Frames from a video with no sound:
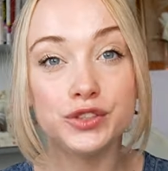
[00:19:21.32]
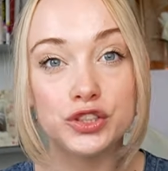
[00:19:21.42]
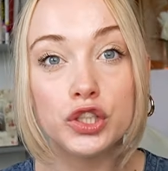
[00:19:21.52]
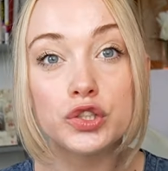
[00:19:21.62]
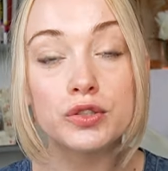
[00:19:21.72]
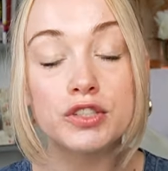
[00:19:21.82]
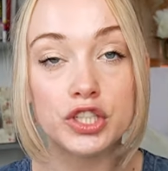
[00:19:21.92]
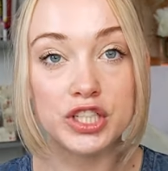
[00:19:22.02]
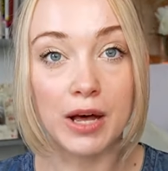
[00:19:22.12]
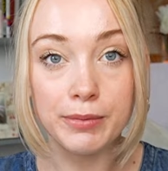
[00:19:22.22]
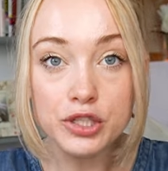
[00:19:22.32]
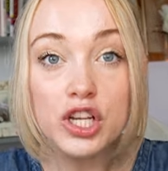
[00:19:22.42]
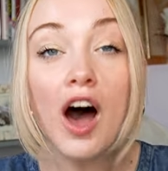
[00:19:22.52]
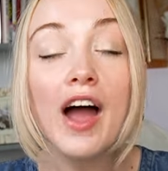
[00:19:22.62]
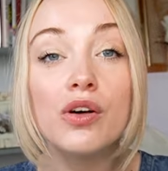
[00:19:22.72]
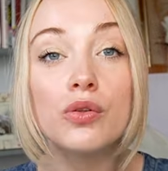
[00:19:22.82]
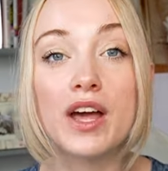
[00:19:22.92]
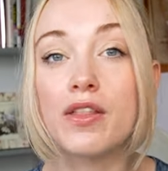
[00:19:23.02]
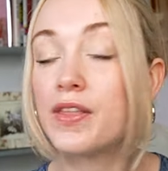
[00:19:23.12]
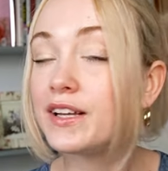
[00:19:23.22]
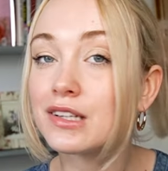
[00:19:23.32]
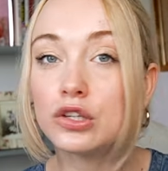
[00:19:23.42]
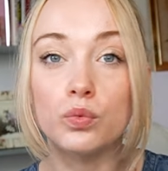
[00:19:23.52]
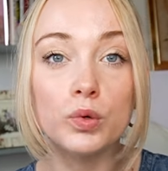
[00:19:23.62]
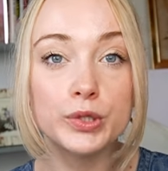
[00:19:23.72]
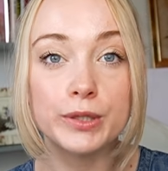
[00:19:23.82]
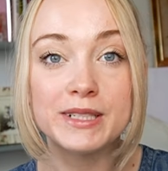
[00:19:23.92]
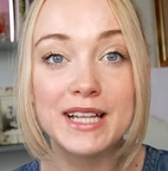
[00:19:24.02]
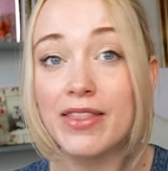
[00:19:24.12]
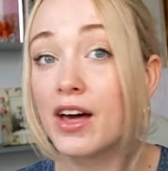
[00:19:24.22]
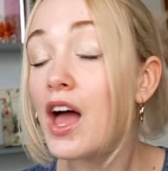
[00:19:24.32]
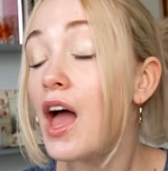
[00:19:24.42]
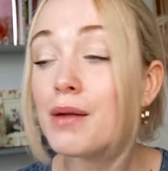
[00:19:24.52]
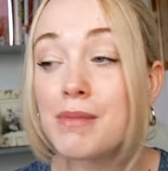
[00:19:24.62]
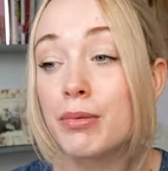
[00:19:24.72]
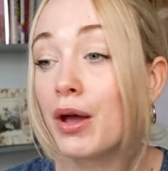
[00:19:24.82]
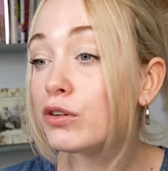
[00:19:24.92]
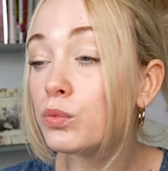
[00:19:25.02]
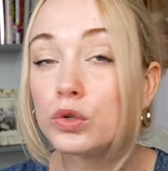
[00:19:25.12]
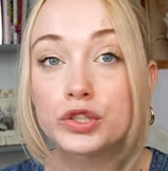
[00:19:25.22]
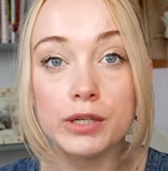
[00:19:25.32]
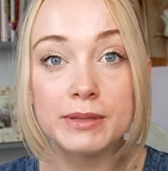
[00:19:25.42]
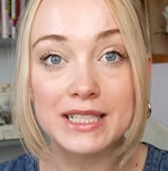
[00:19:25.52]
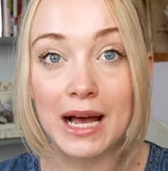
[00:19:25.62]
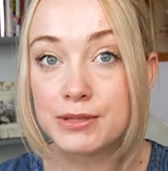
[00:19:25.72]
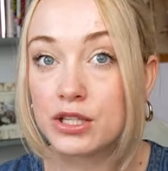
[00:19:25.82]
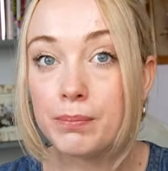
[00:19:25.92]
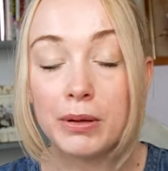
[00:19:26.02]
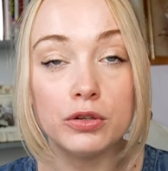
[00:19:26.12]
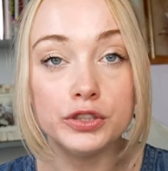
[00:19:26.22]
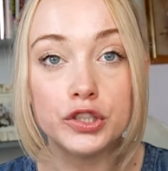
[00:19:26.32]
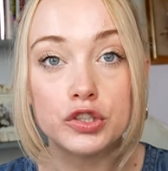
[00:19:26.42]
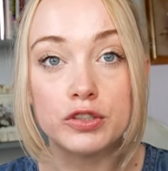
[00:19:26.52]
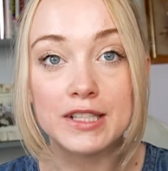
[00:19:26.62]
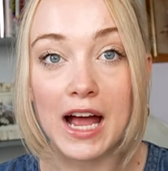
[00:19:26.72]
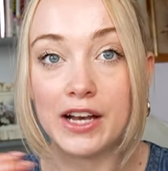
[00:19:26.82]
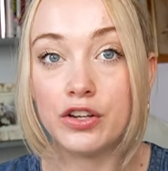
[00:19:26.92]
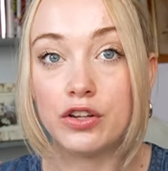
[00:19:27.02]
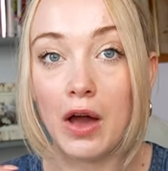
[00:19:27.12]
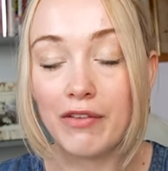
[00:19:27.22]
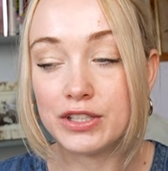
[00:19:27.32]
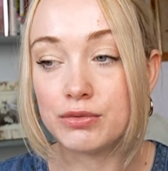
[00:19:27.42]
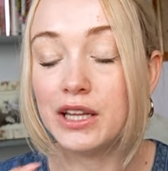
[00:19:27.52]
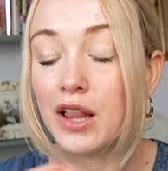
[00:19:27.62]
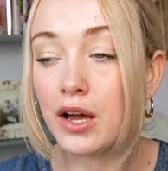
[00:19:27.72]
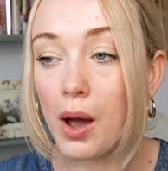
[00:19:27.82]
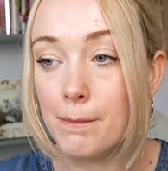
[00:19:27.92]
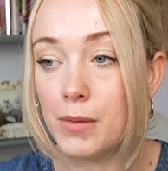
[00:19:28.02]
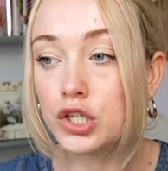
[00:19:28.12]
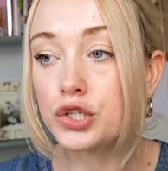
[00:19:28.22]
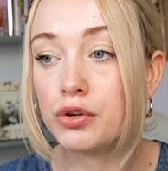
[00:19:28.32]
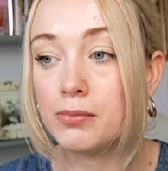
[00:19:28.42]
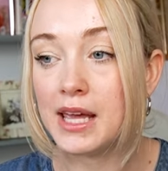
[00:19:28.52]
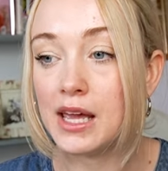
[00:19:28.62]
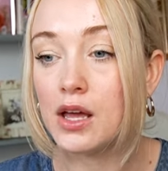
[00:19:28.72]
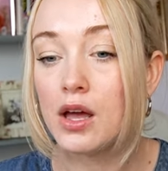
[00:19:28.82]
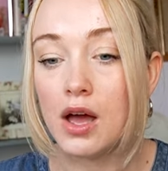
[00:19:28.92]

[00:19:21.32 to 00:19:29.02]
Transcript: Neutrals should help you tie all the other things in your wardrobe together, and maybe you have a wardrobe that's absolutely built on neutrals and you have this really like mushroomy,